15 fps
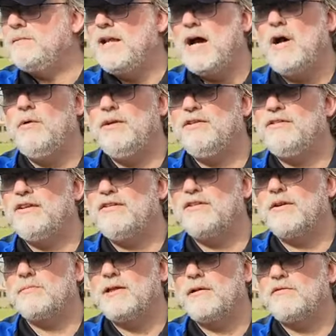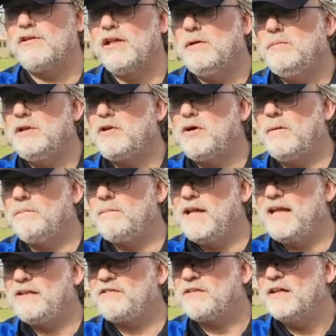now is sometimes a little bit
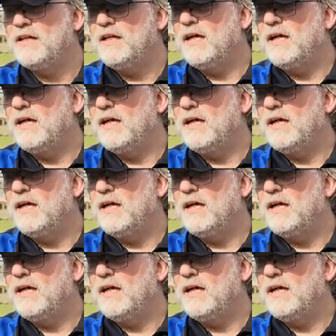complex